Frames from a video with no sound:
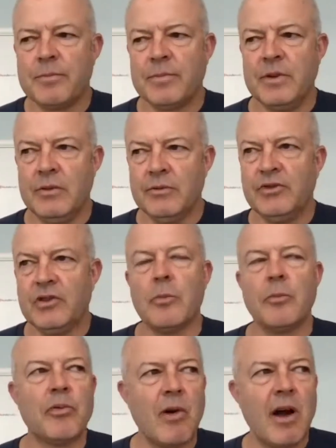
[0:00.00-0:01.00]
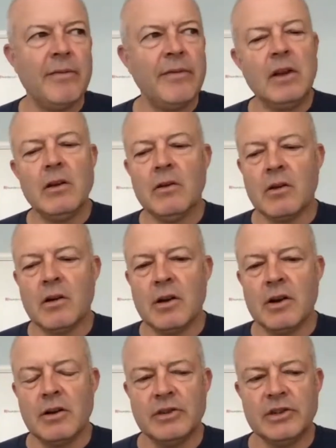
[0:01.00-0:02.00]
you show profit,
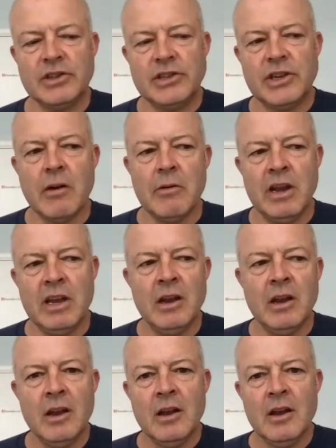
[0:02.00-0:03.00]
or you're just showing